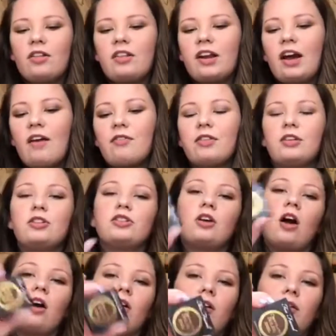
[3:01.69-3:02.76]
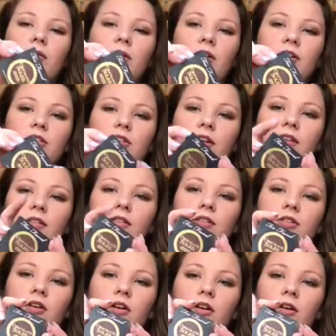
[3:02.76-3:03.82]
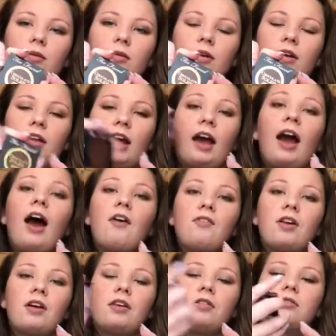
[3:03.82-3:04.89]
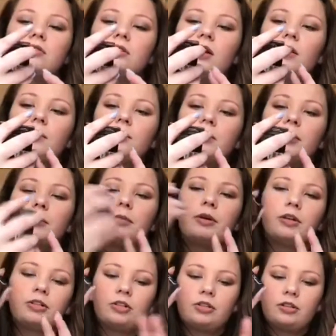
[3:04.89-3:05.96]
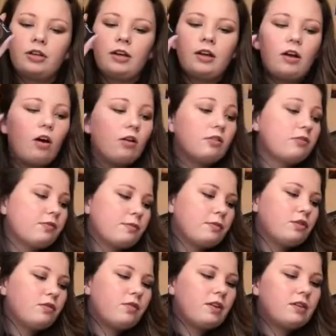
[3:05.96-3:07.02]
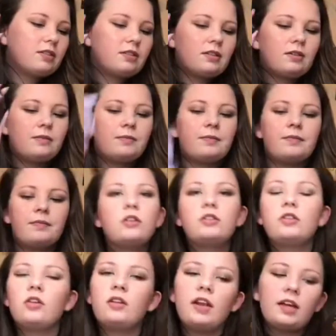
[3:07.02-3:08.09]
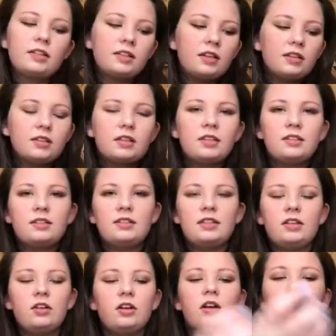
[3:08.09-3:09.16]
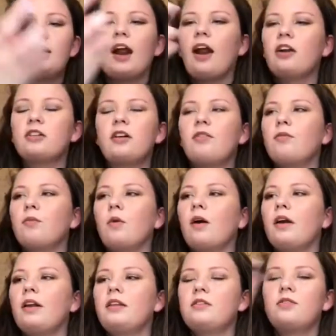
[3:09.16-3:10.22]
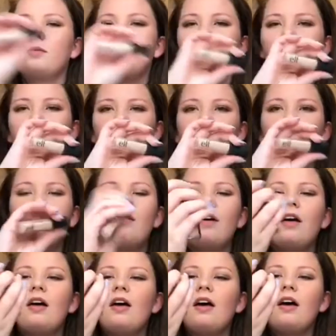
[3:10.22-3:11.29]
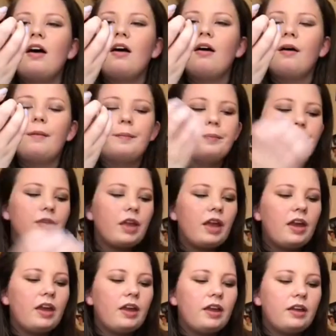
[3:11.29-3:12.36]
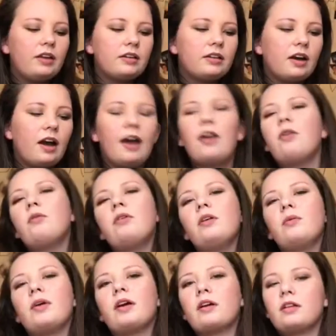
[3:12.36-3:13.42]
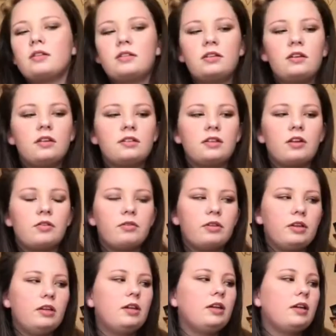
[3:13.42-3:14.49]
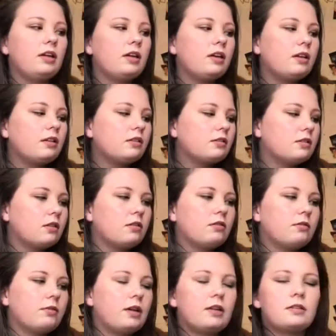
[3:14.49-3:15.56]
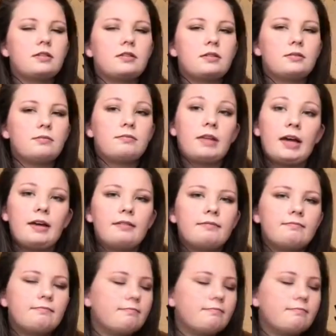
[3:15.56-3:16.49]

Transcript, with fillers: And then I have the chocolate one, just like the darker one, that I have not used yet, but I'm pretty sure it's good. Also from Too Faced. So the next thing is concealer, and I just have one. It's from e l f. Um, and I don't really wear concealer because I don't really need it, so that's that.